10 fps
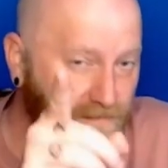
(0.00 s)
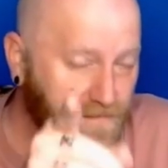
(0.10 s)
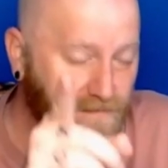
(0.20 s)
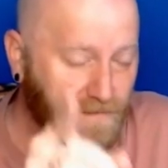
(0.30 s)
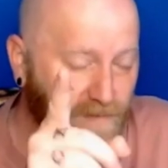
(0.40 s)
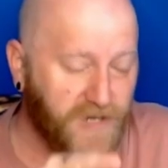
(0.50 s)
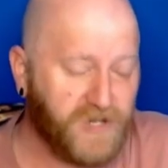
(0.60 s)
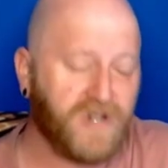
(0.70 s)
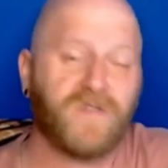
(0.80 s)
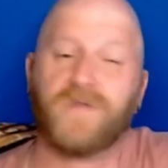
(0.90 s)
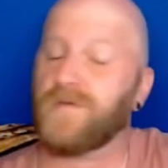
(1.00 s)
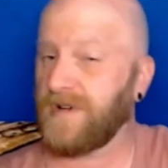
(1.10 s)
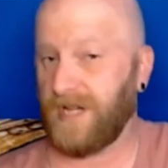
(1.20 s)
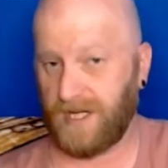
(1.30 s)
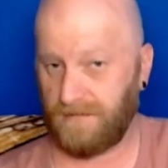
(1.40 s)
mention is
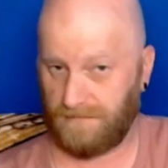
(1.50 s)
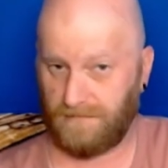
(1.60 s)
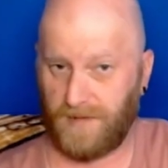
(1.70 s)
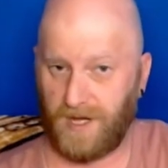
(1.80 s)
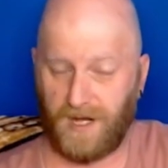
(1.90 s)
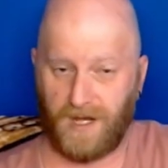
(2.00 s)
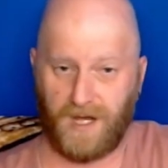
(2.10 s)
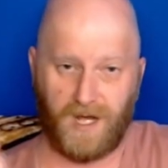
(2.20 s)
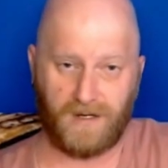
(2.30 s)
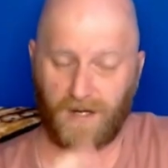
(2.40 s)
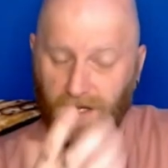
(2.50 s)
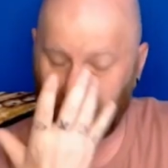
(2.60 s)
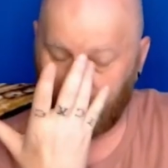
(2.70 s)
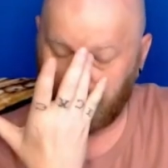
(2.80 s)
free, and I'll try